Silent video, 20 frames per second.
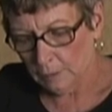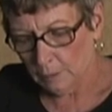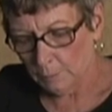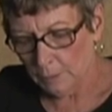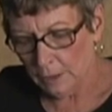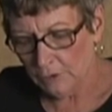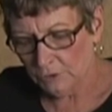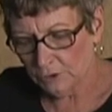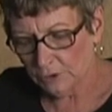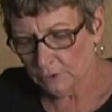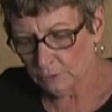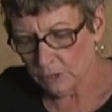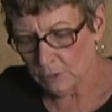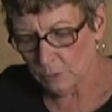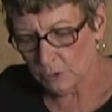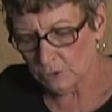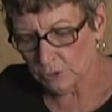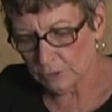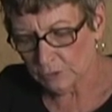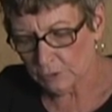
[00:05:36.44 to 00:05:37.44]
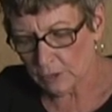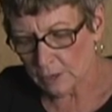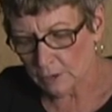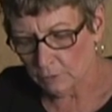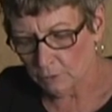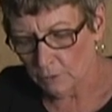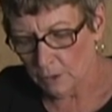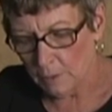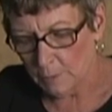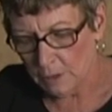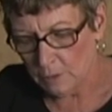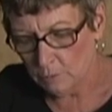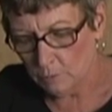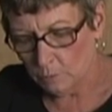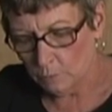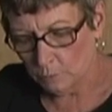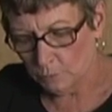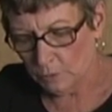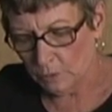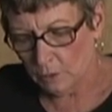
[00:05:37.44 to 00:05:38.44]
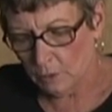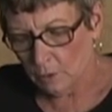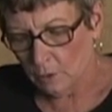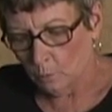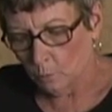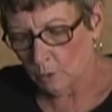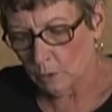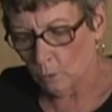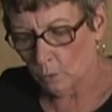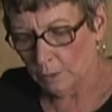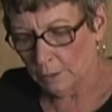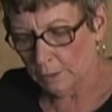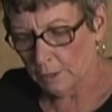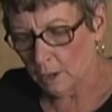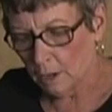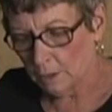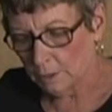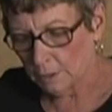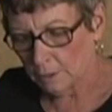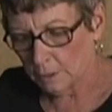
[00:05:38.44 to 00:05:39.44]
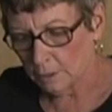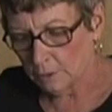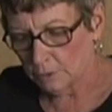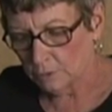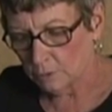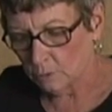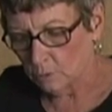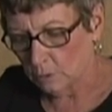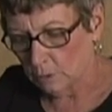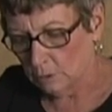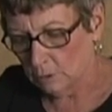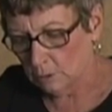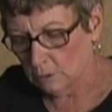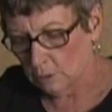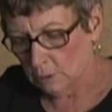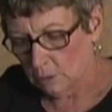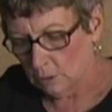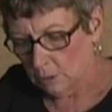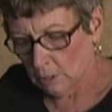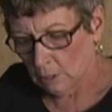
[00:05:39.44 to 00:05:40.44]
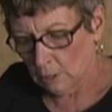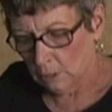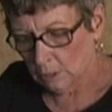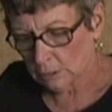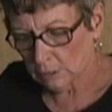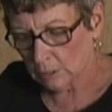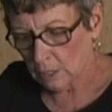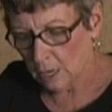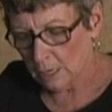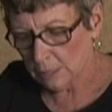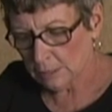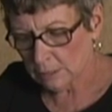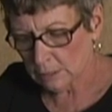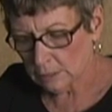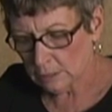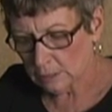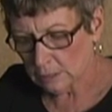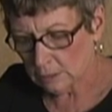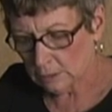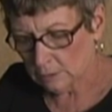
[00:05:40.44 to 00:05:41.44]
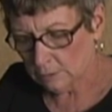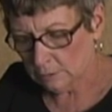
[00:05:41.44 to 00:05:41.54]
Basically, we just take a lemon, we want to cut it into slices.